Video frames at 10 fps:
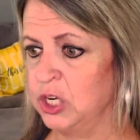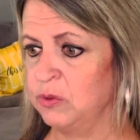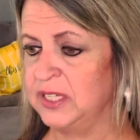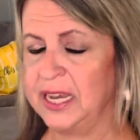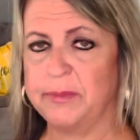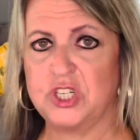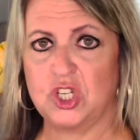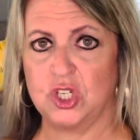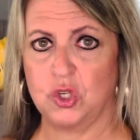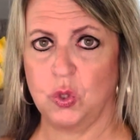damage
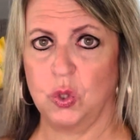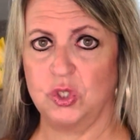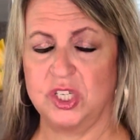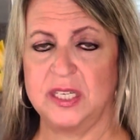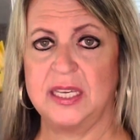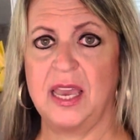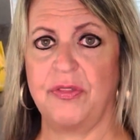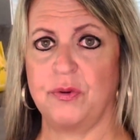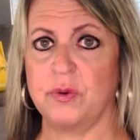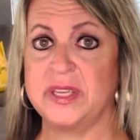control just to get
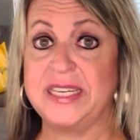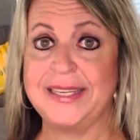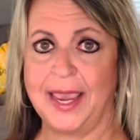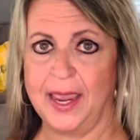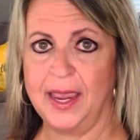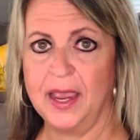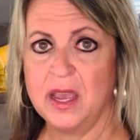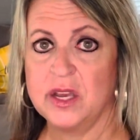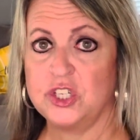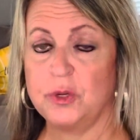through the day
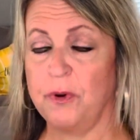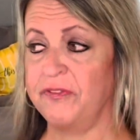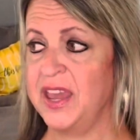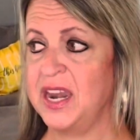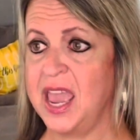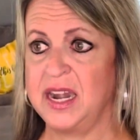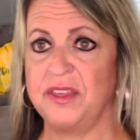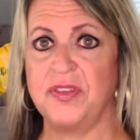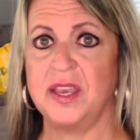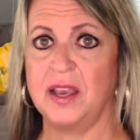to prevent
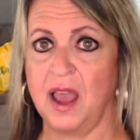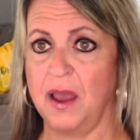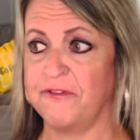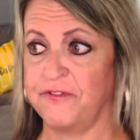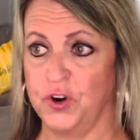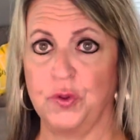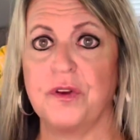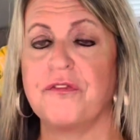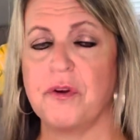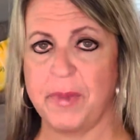anything further
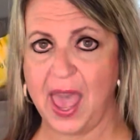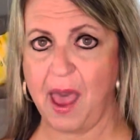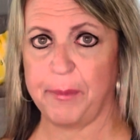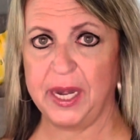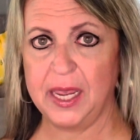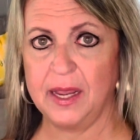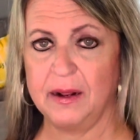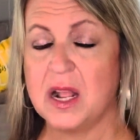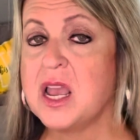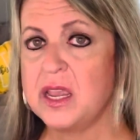from happening
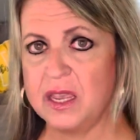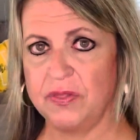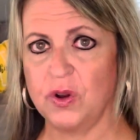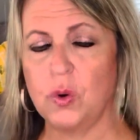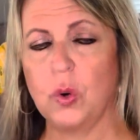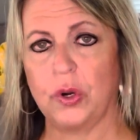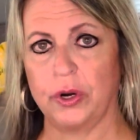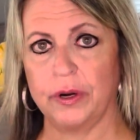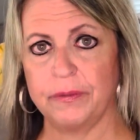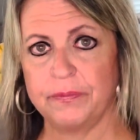in their
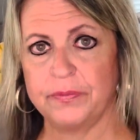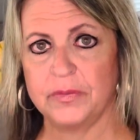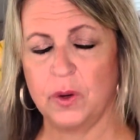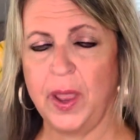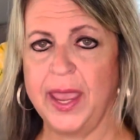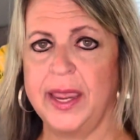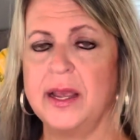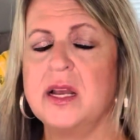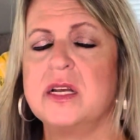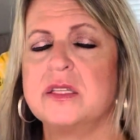corner. Okay.
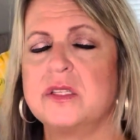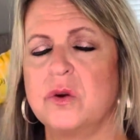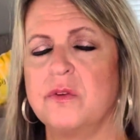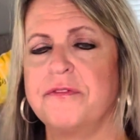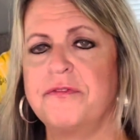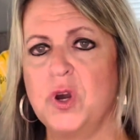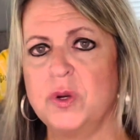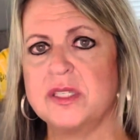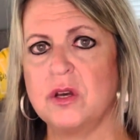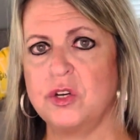So
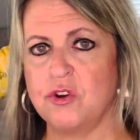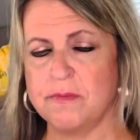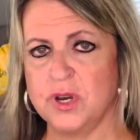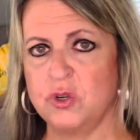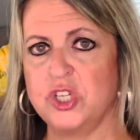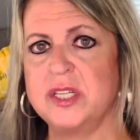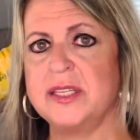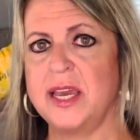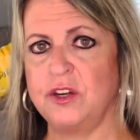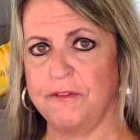focus on your emotions
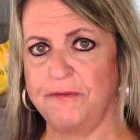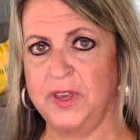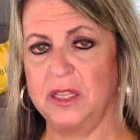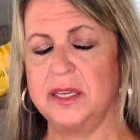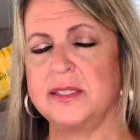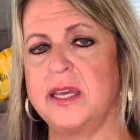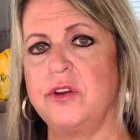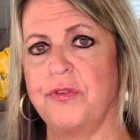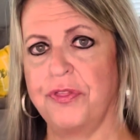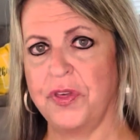and your feelings and
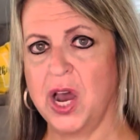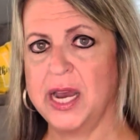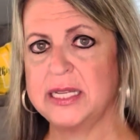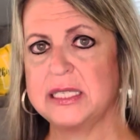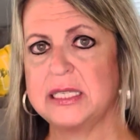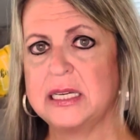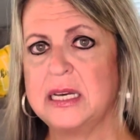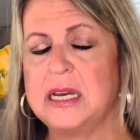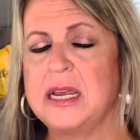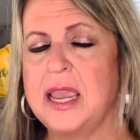your thoughts,
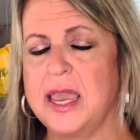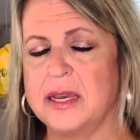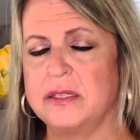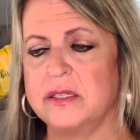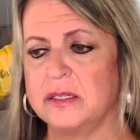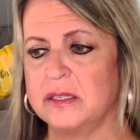and